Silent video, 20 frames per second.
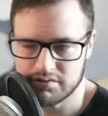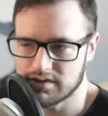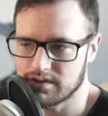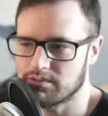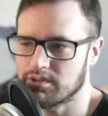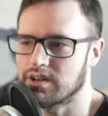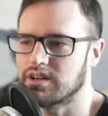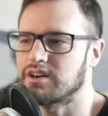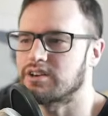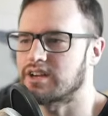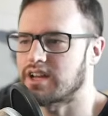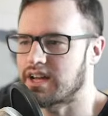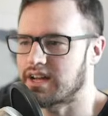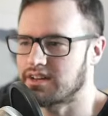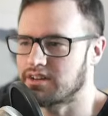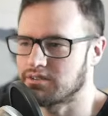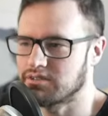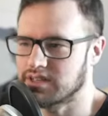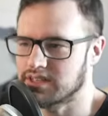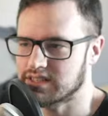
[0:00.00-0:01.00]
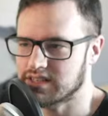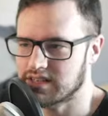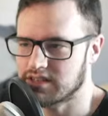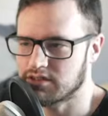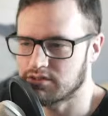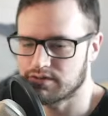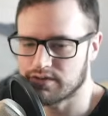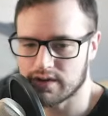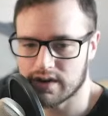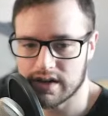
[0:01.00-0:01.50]
okay, I know this. I know
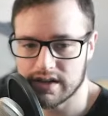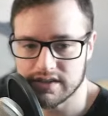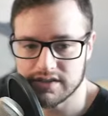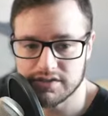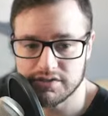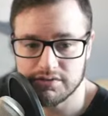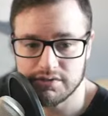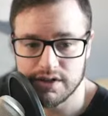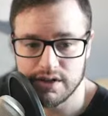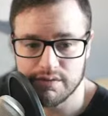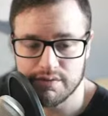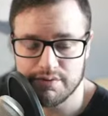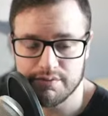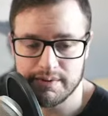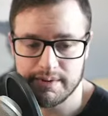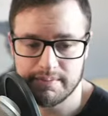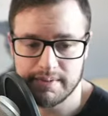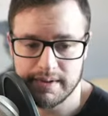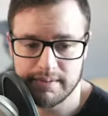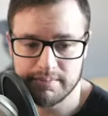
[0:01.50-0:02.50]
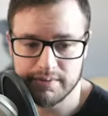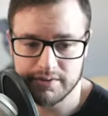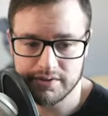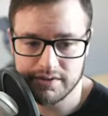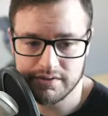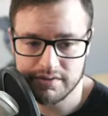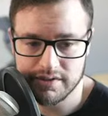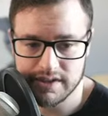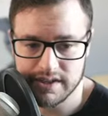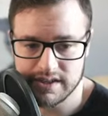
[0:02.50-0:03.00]
for our studio of 3 people,
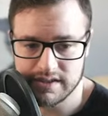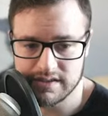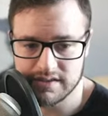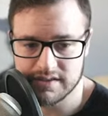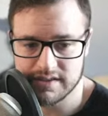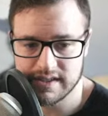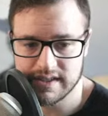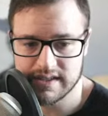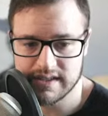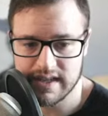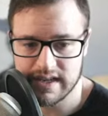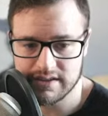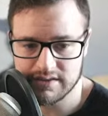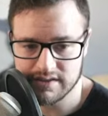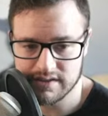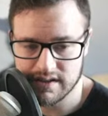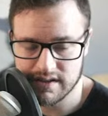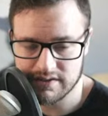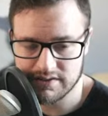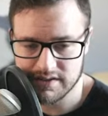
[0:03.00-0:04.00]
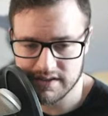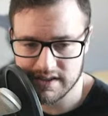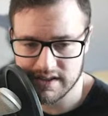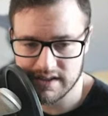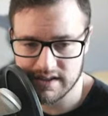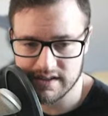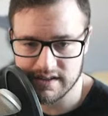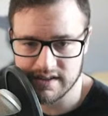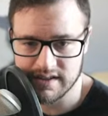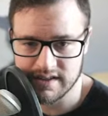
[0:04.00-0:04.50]
Unity is $6,000 a
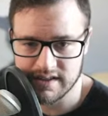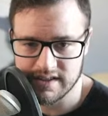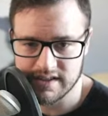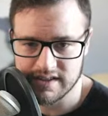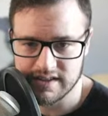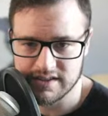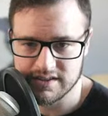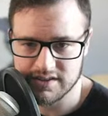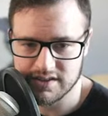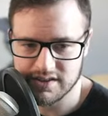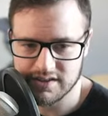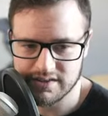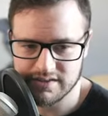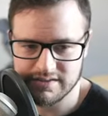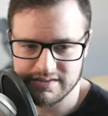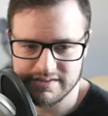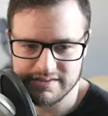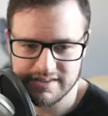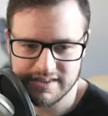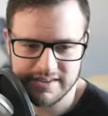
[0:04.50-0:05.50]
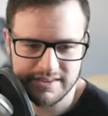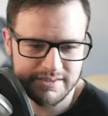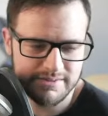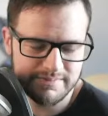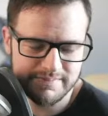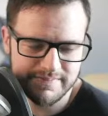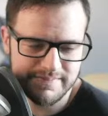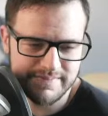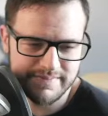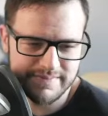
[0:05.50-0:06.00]
year. So,
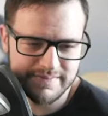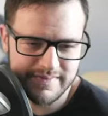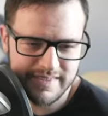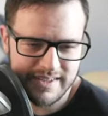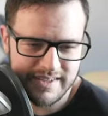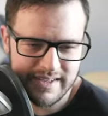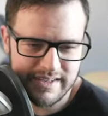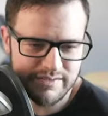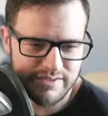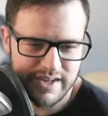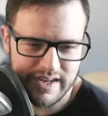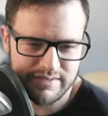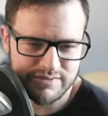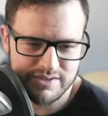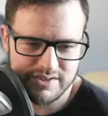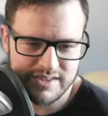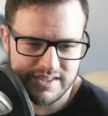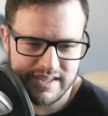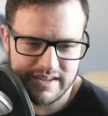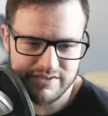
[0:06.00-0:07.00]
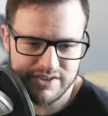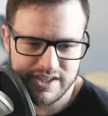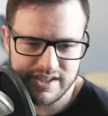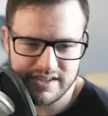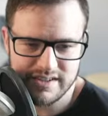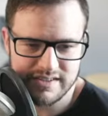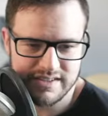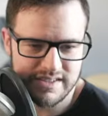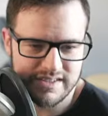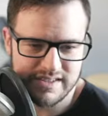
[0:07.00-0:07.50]
even after 7
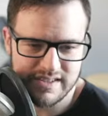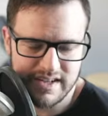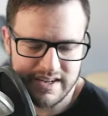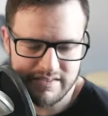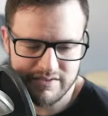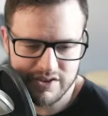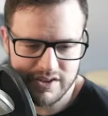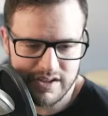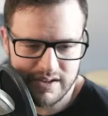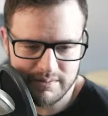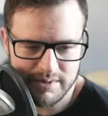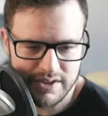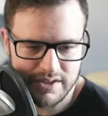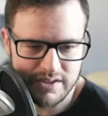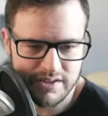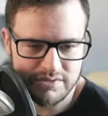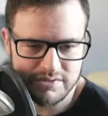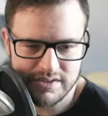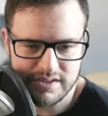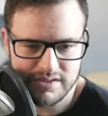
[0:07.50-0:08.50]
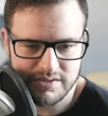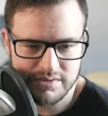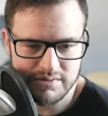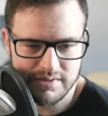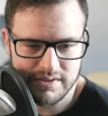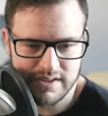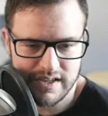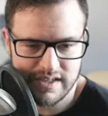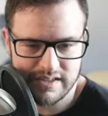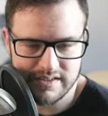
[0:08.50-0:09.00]
years, that's not even coming close to
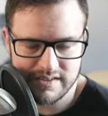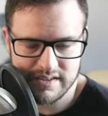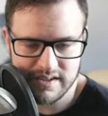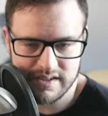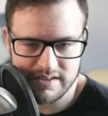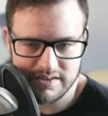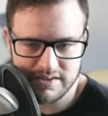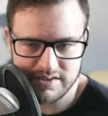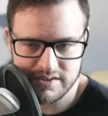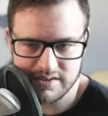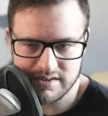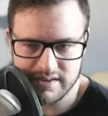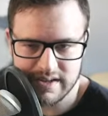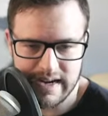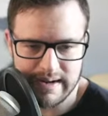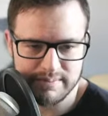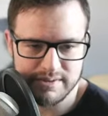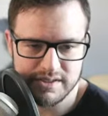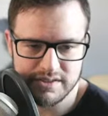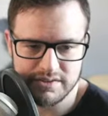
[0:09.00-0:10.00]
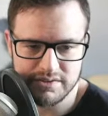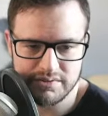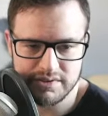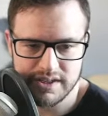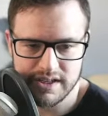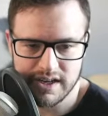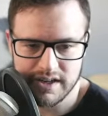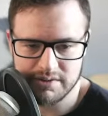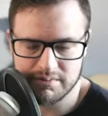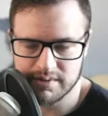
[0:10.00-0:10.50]
$200,000. So absolutely,
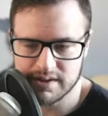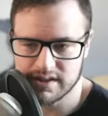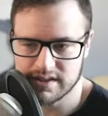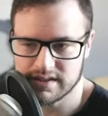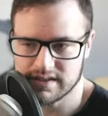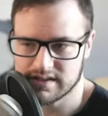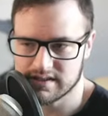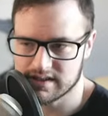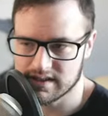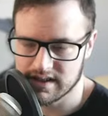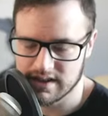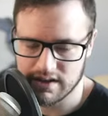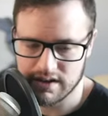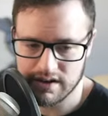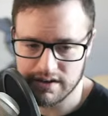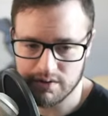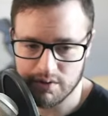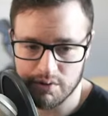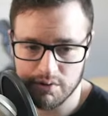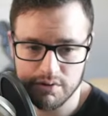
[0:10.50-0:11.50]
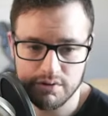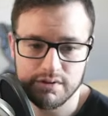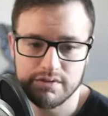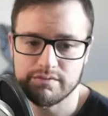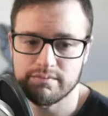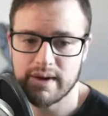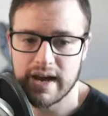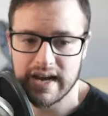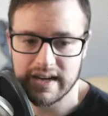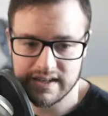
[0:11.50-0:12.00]
Unreal is an order of
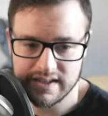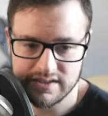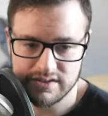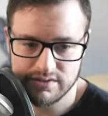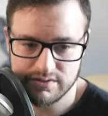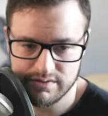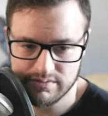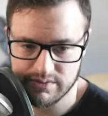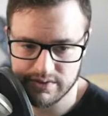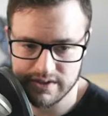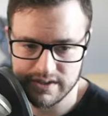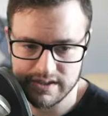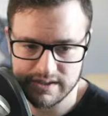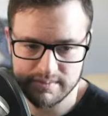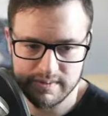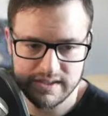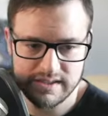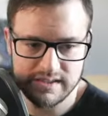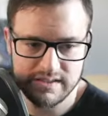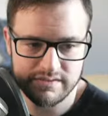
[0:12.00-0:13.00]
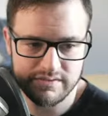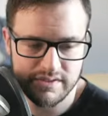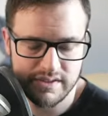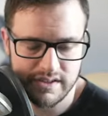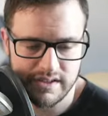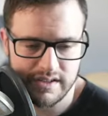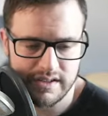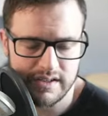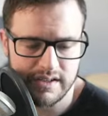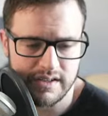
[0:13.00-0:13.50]
magnitude more expensive
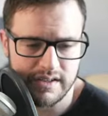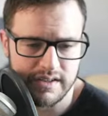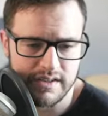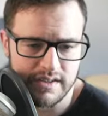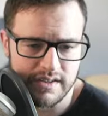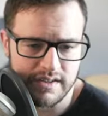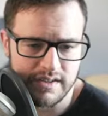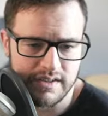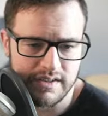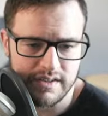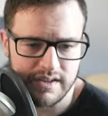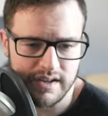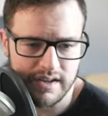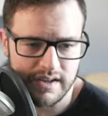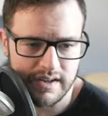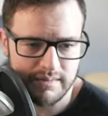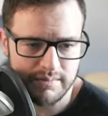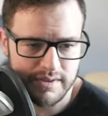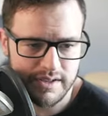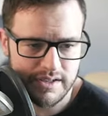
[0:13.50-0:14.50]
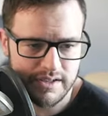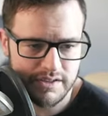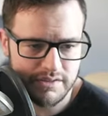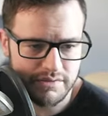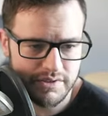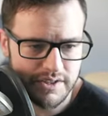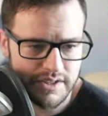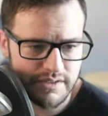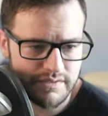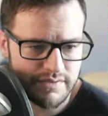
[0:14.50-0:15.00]
than
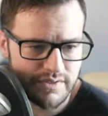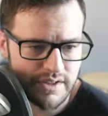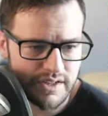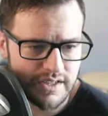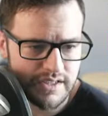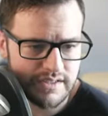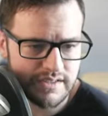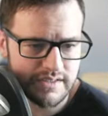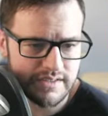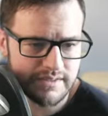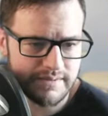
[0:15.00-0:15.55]
Unity for us.